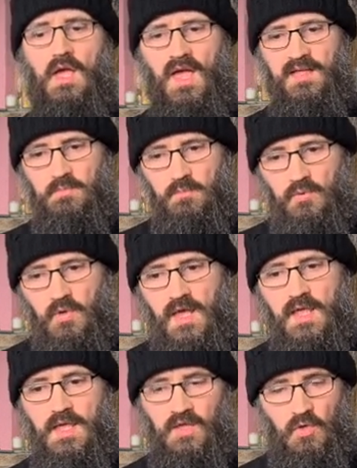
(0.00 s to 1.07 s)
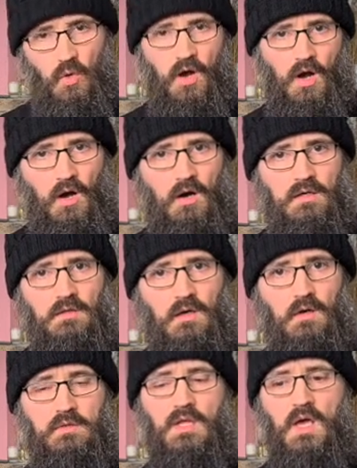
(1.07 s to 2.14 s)
and pray your heart
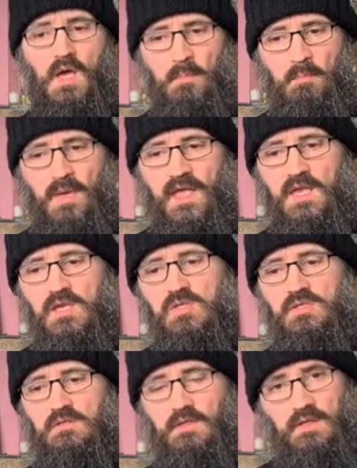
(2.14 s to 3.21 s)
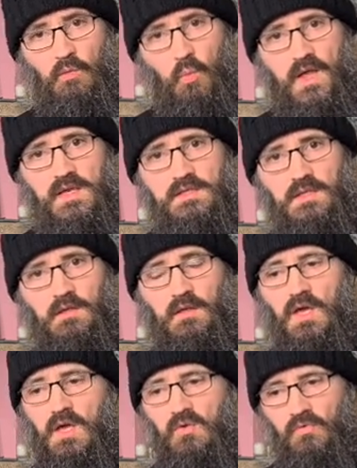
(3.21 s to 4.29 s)
out, patiently waiting
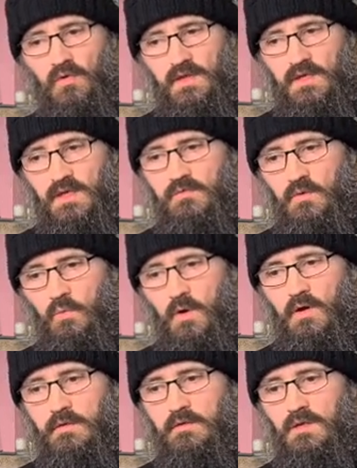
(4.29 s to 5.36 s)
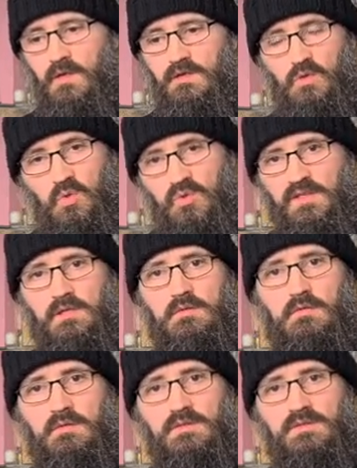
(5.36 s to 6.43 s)
for the evil one to lose
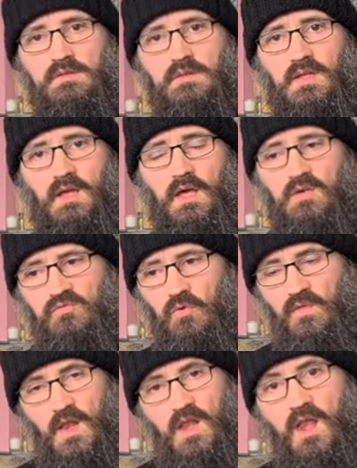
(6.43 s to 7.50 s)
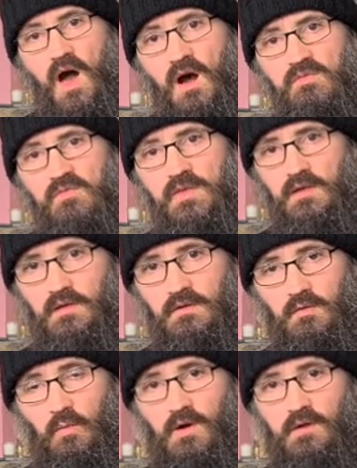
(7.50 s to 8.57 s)
interest and for the loving
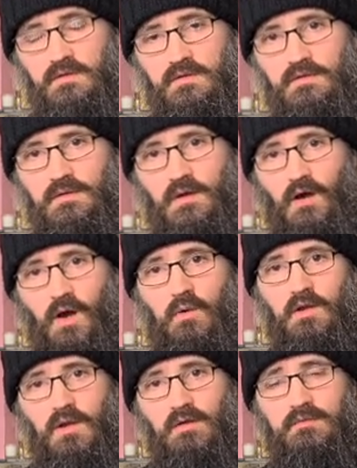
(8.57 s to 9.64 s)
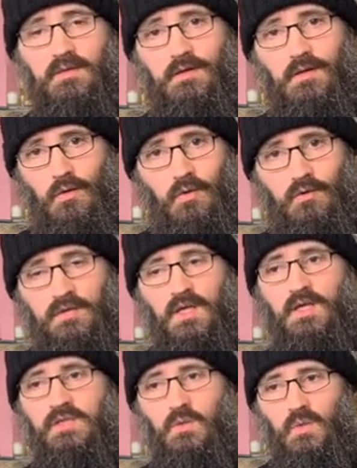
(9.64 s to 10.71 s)
one, our loving God,
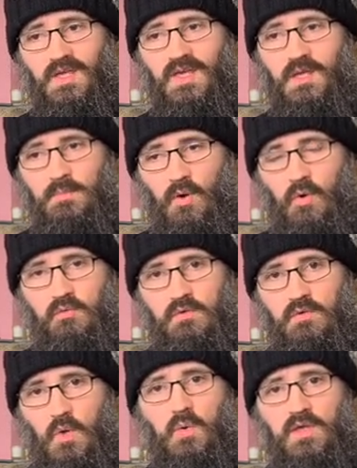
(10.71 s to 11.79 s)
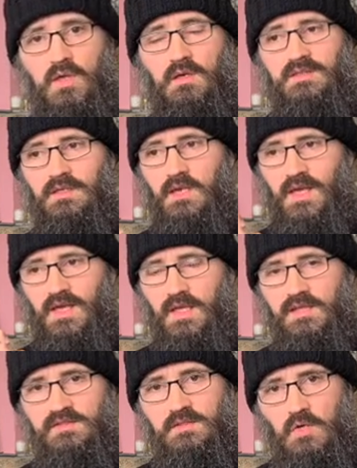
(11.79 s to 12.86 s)
to keep on knocking until
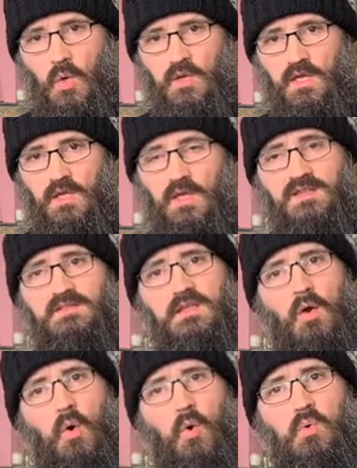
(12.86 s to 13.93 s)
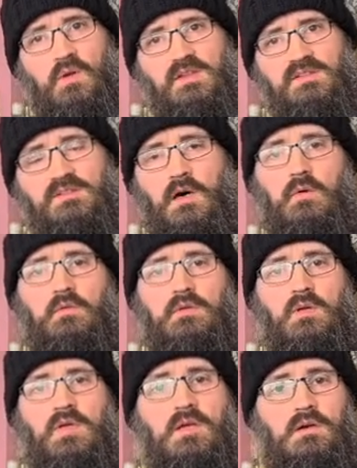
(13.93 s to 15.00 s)
his knocking is the only sound you
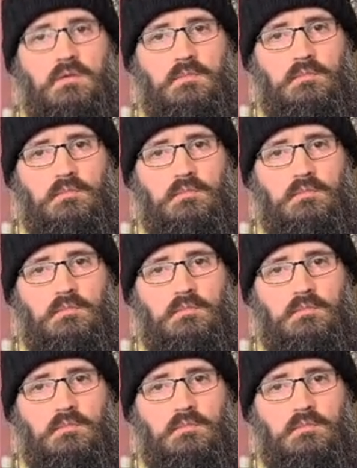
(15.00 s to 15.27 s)
hear.